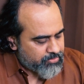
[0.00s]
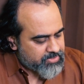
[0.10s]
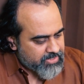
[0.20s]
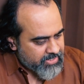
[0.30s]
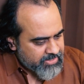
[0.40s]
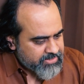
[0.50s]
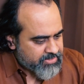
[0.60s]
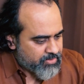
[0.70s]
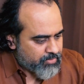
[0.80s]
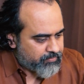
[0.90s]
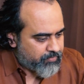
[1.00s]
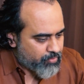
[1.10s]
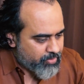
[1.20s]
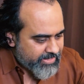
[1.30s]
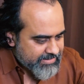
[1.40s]
to just
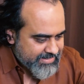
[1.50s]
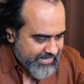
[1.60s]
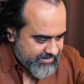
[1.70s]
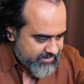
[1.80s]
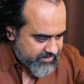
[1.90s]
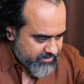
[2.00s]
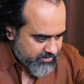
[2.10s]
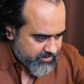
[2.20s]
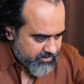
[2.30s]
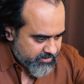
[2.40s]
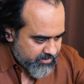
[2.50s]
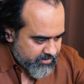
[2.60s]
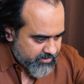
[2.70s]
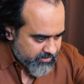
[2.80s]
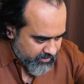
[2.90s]
food and sex.
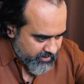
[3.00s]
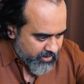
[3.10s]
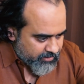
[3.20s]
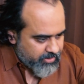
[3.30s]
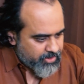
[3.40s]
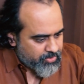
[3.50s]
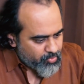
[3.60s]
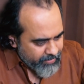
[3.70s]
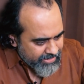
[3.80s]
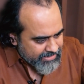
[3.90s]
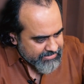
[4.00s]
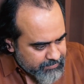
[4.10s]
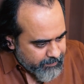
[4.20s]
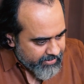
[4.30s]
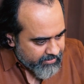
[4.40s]
The human
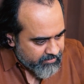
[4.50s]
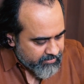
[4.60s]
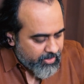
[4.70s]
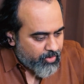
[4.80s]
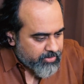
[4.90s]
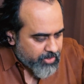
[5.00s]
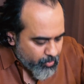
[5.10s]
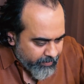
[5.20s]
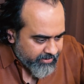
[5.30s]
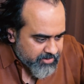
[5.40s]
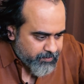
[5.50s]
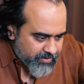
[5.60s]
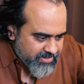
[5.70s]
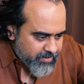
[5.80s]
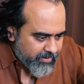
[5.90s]
aspect or the human
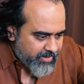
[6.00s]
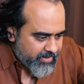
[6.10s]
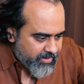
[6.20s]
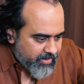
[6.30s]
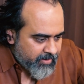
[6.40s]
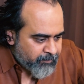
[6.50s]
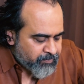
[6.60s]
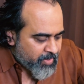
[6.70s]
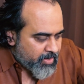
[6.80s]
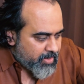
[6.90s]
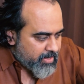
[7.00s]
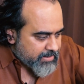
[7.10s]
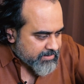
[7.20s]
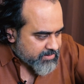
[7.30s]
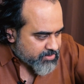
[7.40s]
responsibility
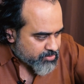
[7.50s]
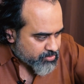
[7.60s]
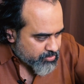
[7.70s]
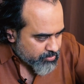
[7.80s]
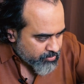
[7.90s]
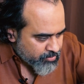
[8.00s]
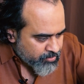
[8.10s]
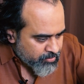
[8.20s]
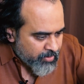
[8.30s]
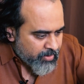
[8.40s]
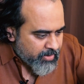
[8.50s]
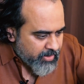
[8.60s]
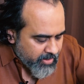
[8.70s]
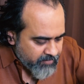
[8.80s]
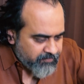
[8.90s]
is to
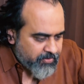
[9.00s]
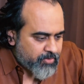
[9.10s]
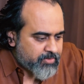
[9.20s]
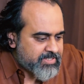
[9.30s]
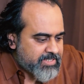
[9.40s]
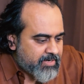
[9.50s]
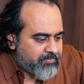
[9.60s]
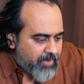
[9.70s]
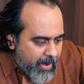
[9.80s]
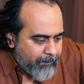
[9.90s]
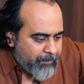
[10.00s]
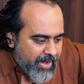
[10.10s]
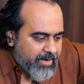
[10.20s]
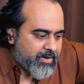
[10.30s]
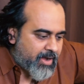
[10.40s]
lift yourself up
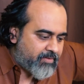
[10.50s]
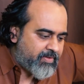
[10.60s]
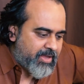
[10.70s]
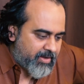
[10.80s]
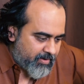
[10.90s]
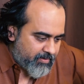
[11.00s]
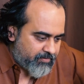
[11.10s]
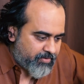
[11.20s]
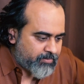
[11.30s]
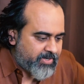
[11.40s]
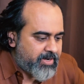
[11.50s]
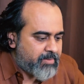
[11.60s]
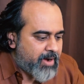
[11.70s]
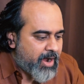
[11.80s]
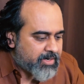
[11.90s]
and away from the
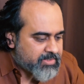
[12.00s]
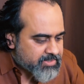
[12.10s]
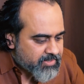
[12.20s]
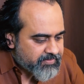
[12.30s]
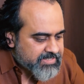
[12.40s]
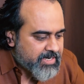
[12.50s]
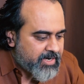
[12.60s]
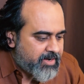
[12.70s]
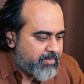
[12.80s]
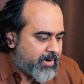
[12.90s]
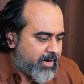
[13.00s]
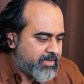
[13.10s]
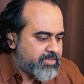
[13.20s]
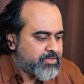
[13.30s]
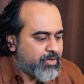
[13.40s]
demands, the physical
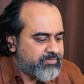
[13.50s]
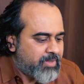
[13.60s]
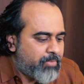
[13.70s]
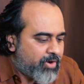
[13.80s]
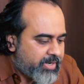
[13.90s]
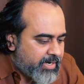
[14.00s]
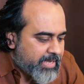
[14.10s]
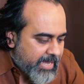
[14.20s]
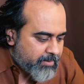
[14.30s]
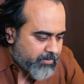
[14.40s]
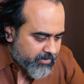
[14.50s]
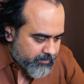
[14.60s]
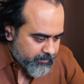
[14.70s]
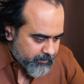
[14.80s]
demands of the bodily animal.